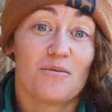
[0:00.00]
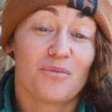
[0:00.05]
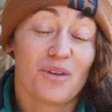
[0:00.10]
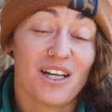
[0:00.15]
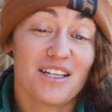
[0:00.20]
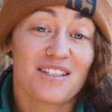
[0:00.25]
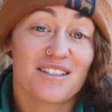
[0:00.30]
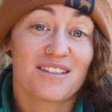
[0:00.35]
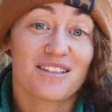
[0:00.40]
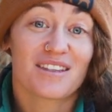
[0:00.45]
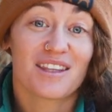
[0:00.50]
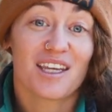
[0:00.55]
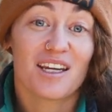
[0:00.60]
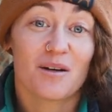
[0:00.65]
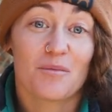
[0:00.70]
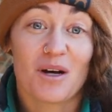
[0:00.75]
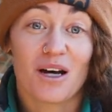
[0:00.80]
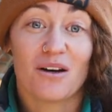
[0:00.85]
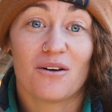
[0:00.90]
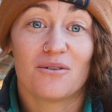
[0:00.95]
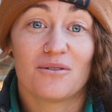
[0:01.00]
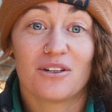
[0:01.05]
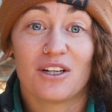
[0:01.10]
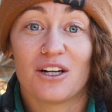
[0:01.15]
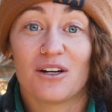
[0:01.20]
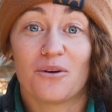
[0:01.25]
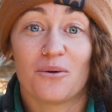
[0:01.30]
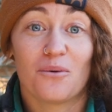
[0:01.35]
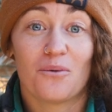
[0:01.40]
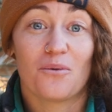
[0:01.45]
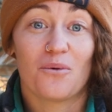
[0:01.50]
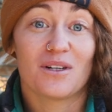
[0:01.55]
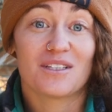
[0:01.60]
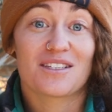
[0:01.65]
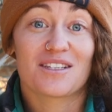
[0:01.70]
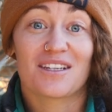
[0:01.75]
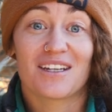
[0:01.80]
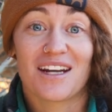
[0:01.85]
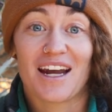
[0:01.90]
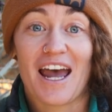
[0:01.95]
Plus, think about,
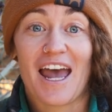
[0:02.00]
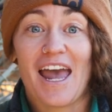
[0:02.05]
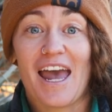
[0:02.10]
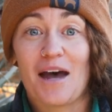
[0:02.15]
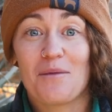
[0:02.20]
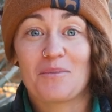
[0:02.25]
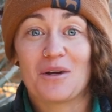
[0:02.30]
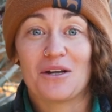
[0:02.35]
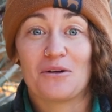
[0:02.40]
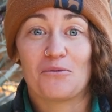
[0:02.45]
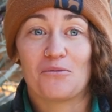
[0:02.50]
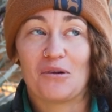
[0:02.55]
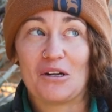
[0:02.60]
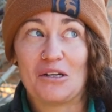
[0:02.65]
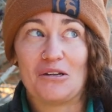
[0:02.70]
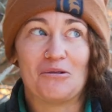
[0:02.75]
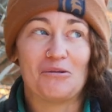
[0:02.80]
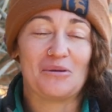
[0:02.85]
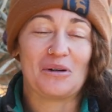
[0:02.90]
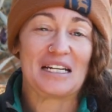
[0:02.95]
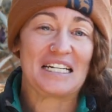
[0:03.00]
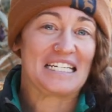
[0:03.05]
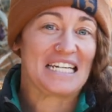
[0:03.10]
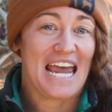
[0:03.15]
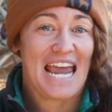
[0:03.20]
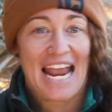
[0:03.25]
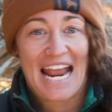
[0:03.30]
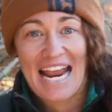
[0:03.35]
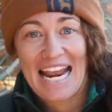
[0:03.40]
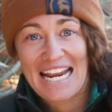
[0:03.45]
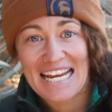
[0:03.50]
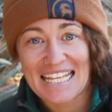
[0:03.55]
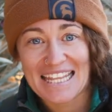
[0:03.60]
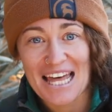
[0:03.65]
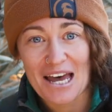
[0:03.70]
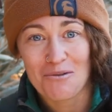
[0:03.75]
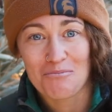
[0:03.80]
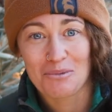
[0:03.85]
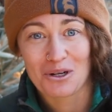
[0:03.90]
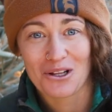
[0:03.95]
what's going to happen when you take
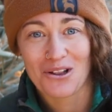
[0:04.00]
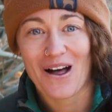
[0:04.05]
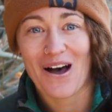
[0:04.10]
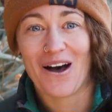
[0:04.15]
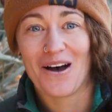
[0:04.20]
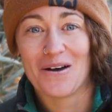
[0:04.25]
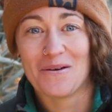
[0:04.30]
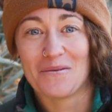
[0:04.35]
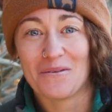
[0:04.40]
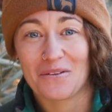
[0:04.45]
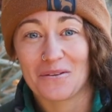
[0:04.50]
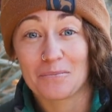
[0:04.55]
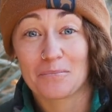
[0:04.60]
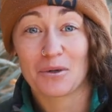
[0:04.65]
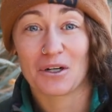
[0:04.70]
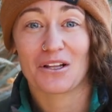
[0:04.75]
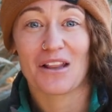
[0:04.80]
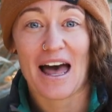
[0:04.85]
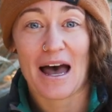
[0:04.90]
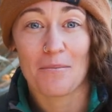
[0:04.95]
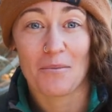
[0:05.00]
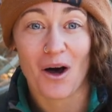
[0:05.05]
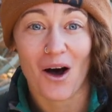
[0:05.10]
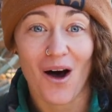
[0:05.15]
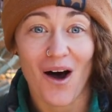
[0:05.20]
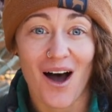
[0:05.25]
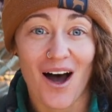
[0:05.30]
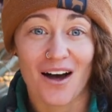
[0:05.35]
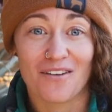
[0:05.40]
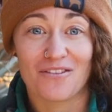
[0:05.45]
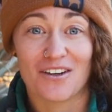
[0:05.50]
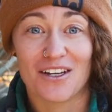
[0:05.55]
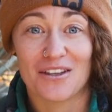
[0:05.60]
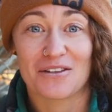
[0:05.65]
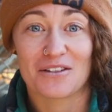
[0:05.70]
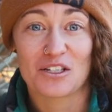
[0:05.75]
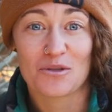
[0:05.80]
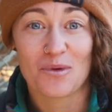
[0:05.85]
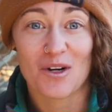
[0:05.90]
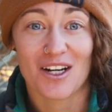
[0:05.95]
that burlap off in
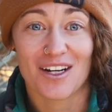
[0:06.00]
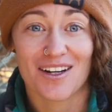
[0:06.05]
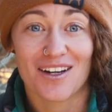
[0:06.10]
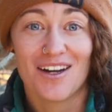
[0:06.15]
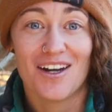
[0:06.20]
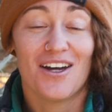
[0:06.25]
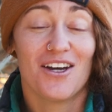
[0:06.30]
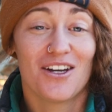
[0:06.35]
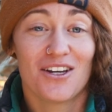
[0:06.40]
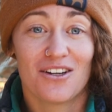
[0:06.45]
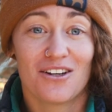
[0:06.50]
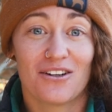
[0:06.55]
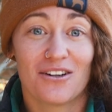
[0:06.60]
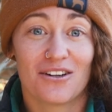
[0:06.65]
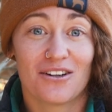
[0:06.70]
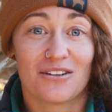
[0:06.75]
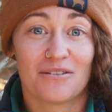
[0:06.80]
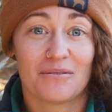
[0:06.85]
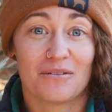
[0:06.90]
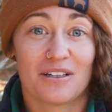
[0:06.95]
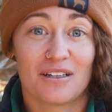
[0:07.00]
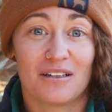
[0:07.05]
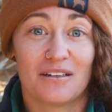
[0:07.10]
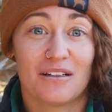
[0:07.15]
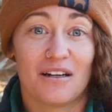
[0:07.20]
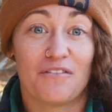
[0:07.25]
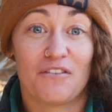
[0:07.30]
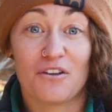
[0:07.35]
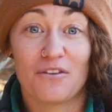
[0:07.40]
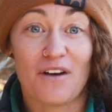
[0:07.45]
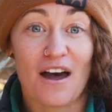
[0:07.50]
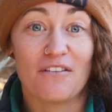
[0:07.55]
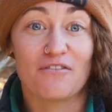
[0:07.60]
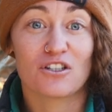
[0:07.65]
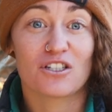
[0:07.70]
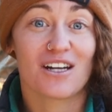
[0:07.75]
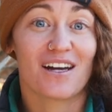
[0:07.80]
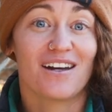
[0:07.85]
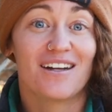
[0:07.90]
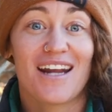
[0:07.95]
the spring. If you've
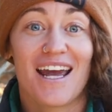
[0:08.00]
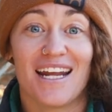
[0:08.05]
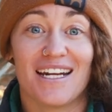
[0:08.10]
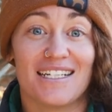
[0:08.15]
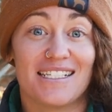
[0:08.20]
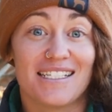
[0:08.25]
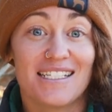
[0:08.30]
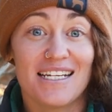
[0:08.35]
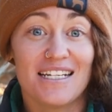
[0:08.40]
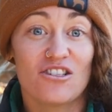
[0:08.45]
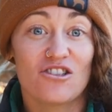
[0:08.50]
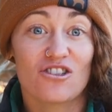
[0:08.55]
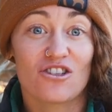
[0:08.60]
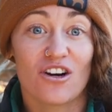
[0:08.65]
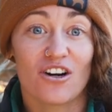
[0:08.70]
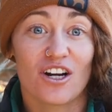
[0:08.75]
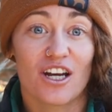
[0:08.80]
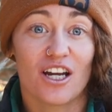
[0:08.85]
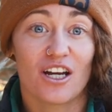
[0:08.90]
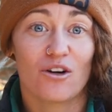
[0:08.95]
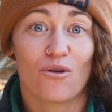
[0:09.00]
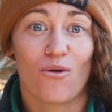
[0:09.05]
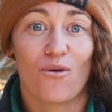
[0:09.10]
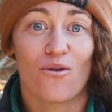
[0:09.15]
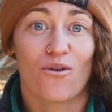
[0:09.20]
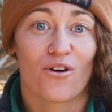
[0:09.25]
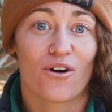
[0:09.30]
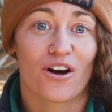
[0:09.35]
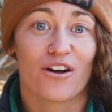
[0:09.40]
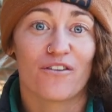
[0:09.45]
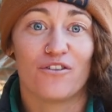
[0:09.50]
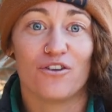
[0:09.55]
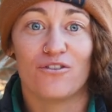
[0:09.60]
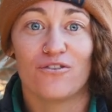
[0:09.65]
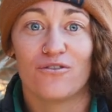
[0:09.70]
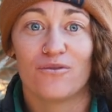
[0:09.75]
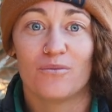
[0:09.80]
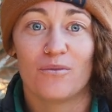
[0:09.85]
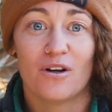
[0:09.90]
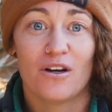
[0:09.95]
ever done any seed starting or if
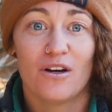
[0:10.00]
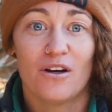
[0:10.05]
you